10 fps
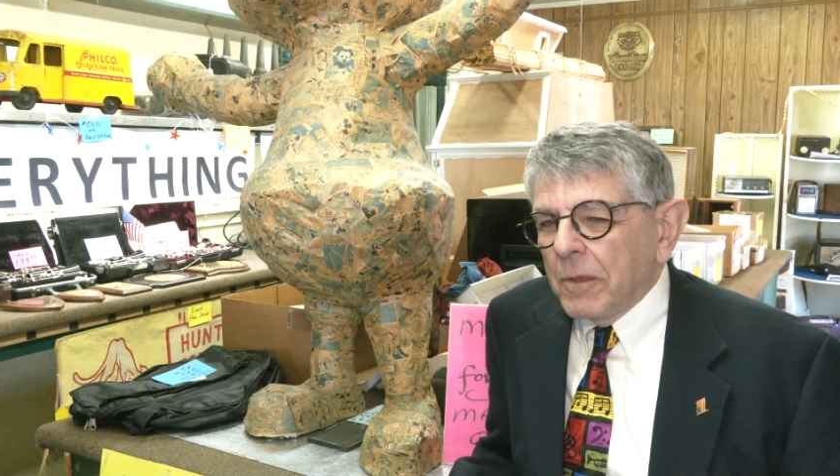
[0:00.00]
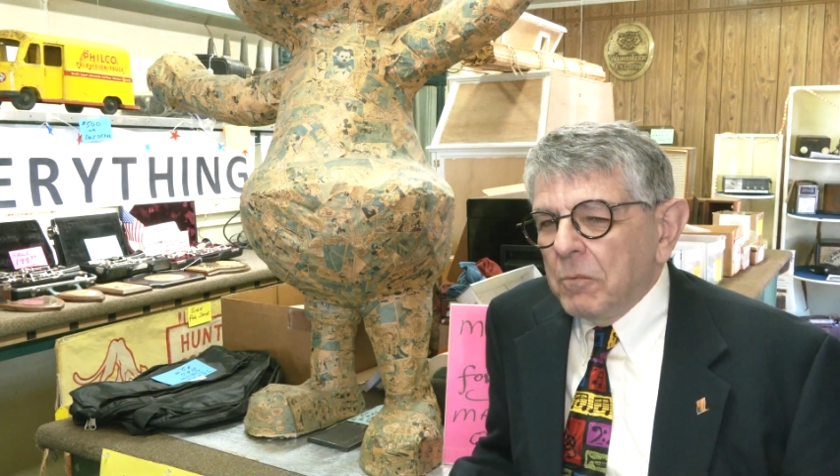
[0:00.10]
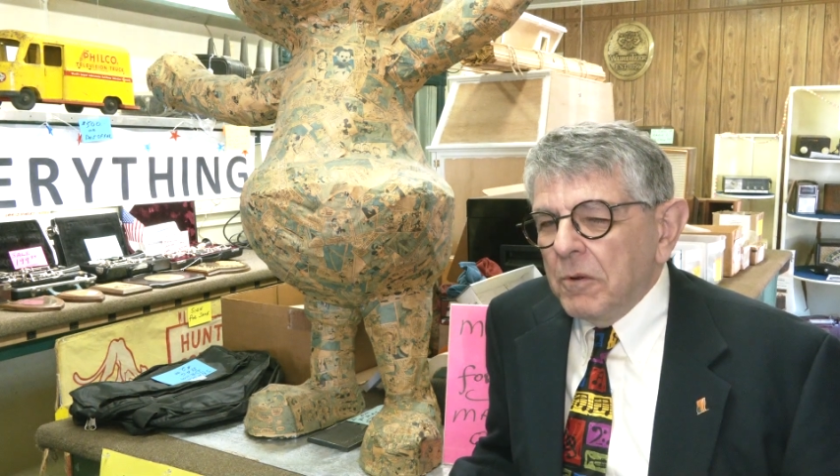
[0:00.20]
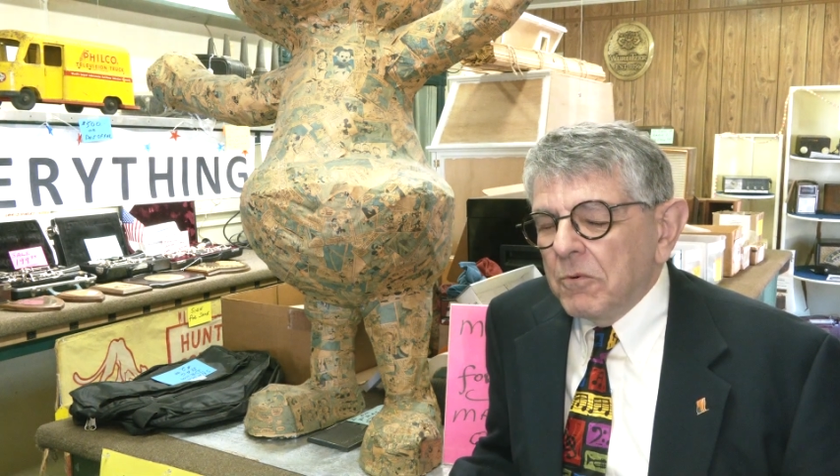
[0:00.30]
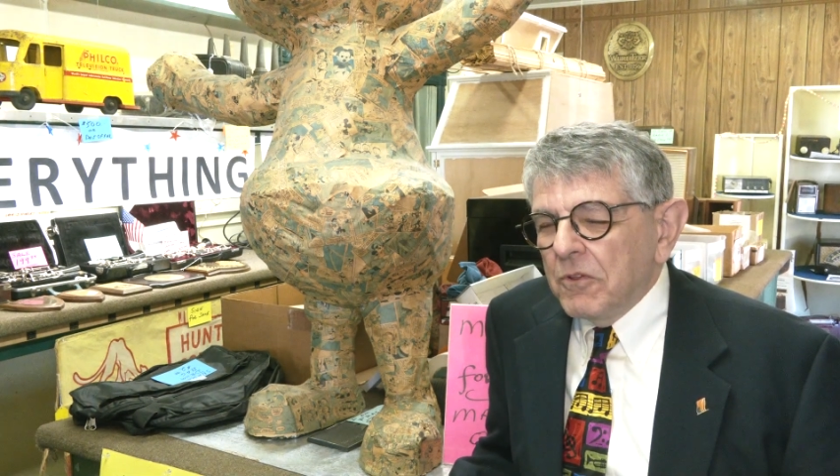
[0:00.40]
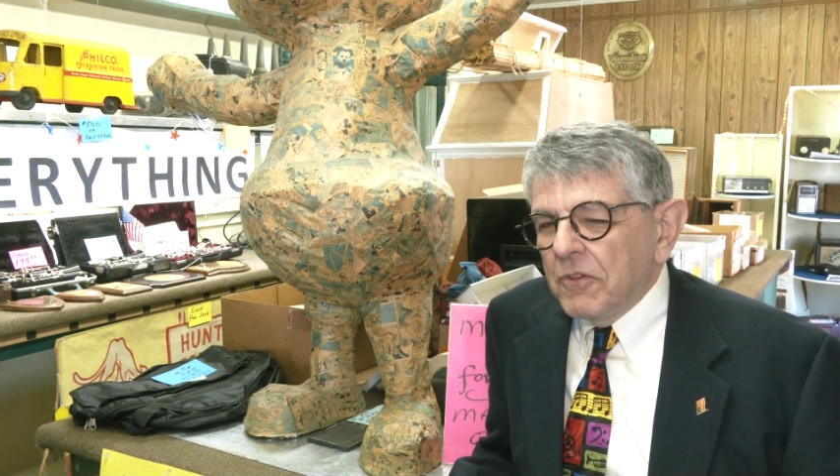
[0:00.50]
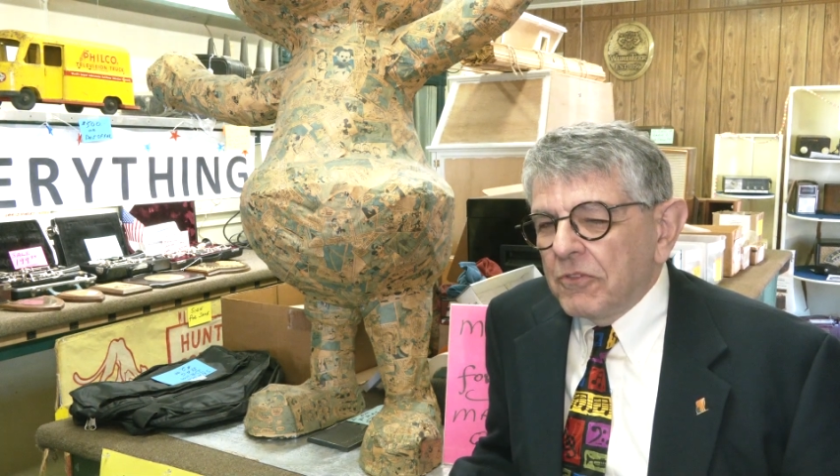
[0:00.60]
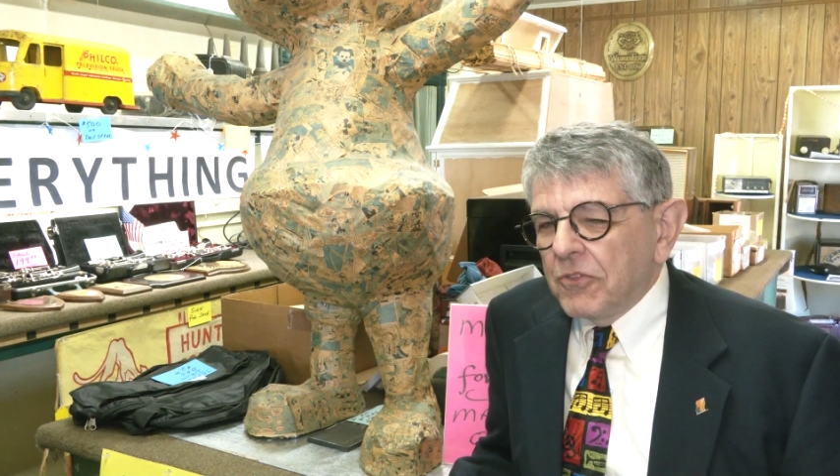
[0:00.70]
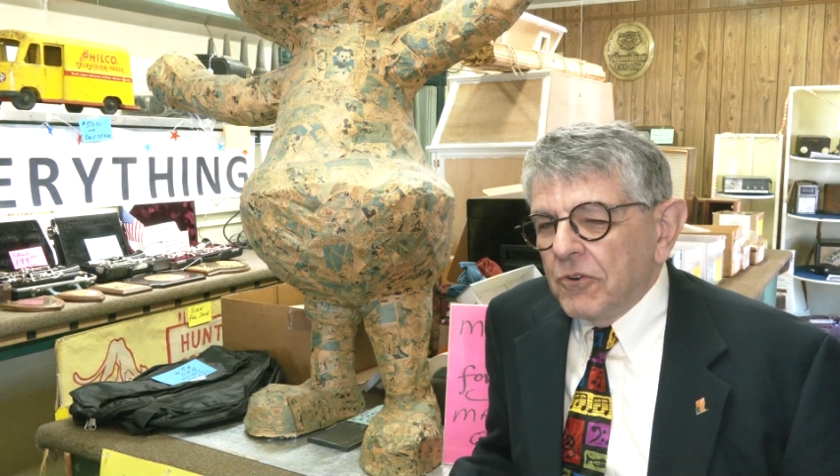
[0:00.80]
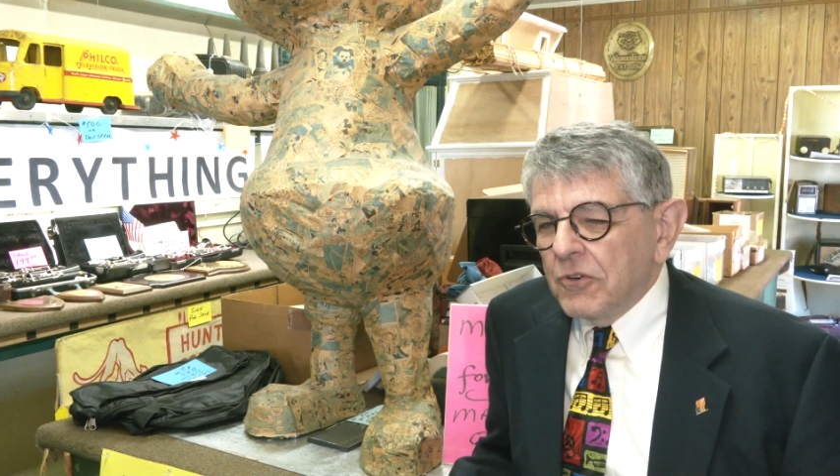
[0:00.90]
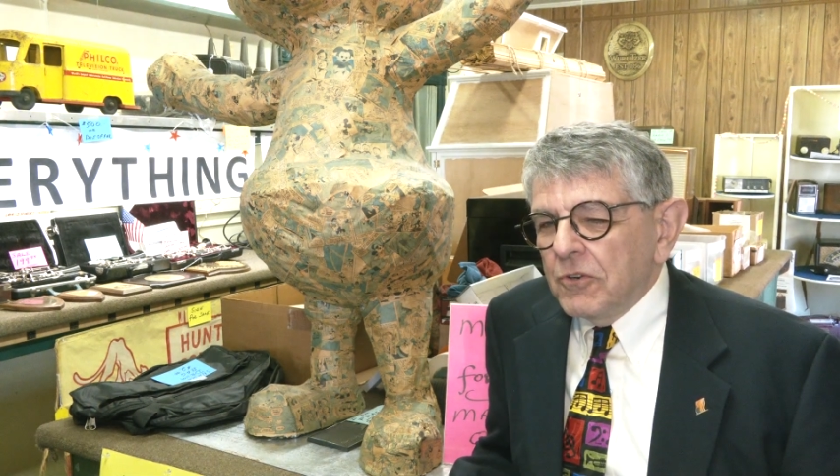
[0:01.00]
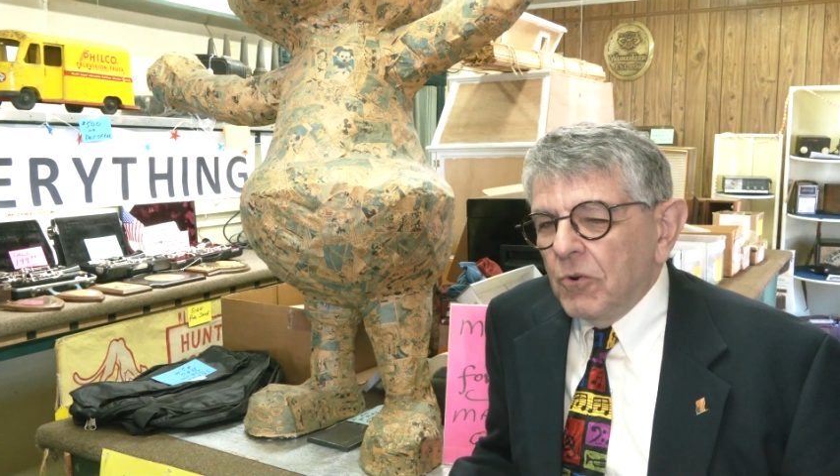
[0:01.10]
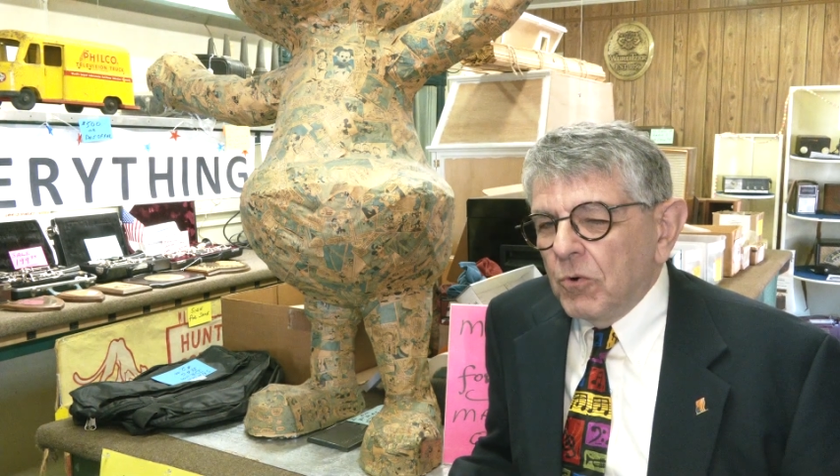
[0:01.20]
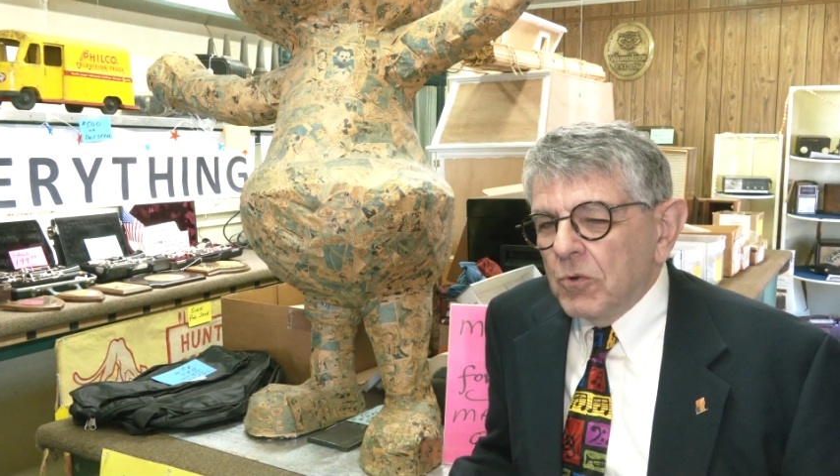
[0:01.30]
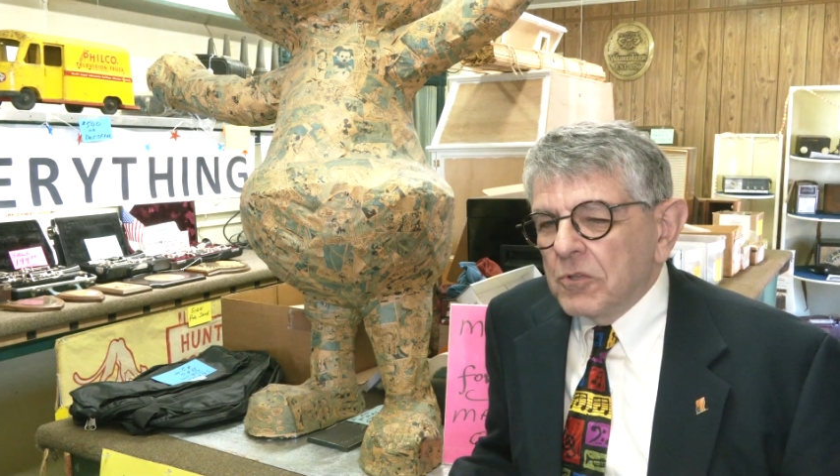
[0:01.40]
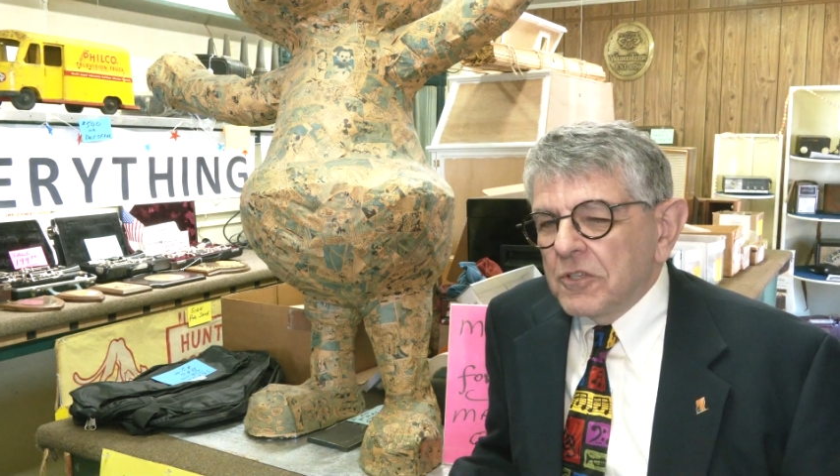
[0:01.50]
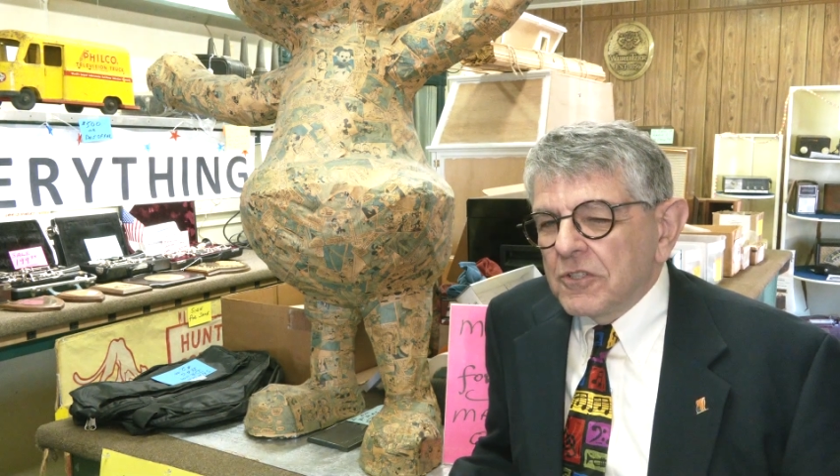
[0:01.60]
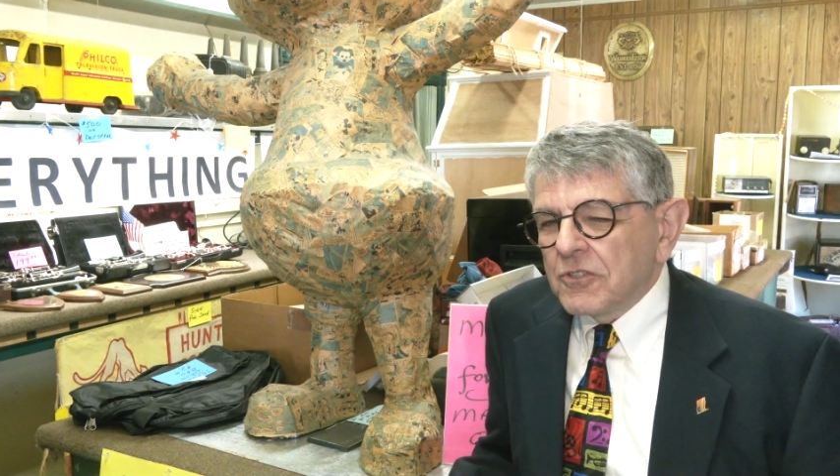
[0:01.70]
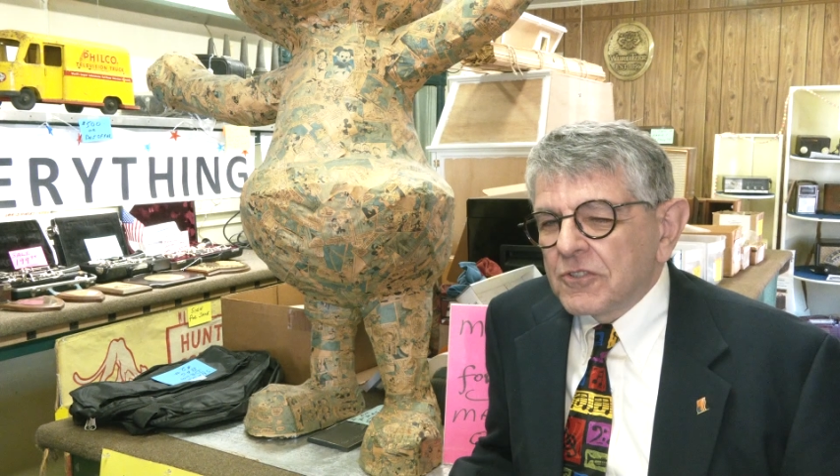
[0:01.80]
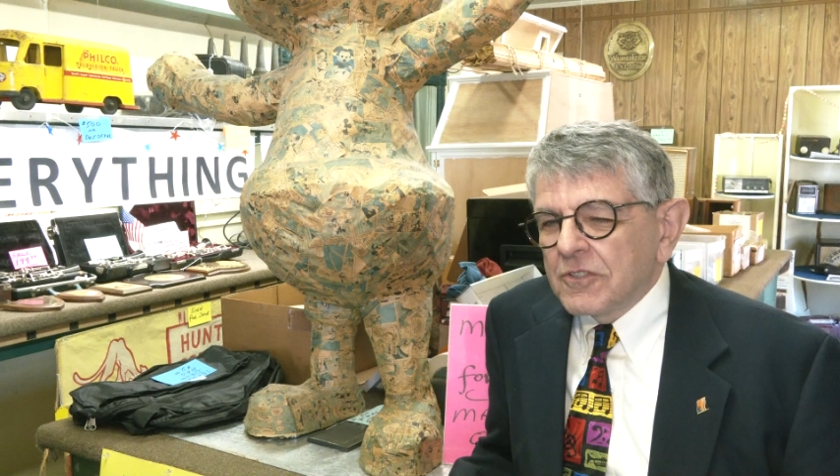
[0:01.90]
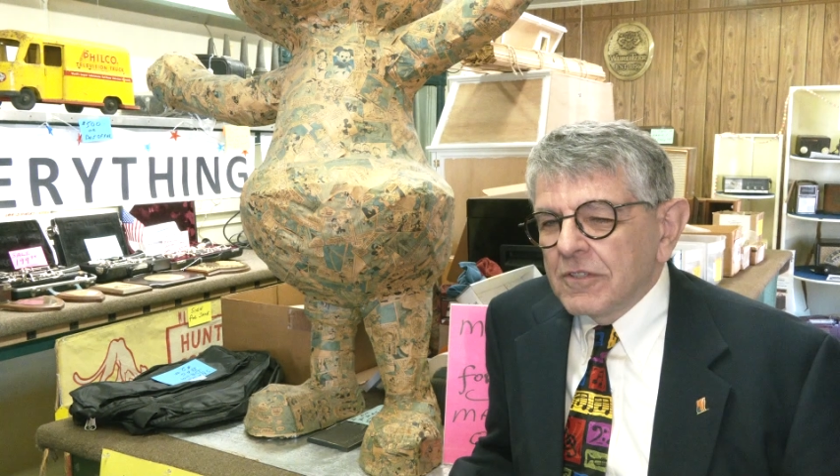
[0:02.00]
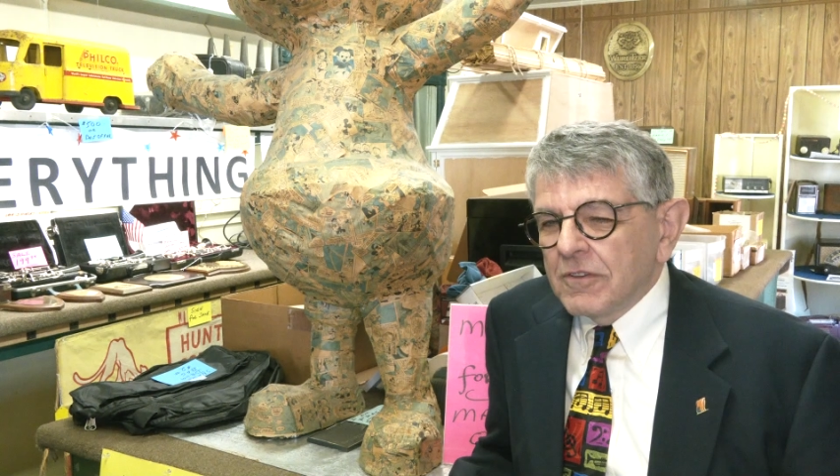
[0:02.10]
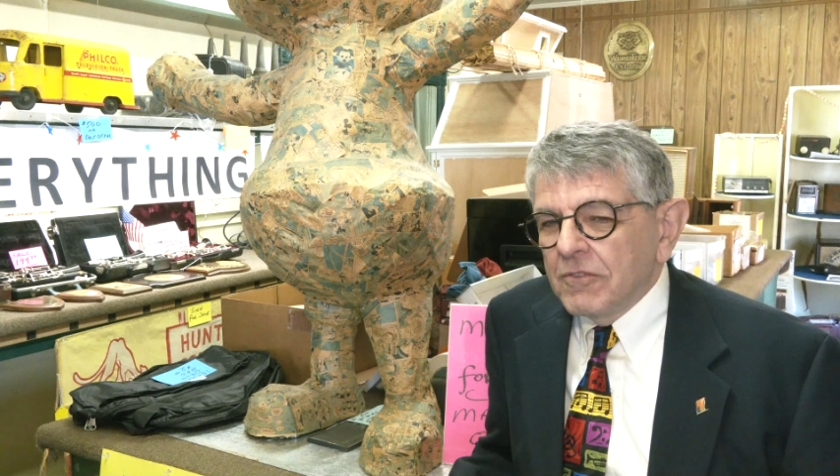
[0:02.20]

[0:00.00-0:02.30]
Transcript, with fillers: we were the third oldest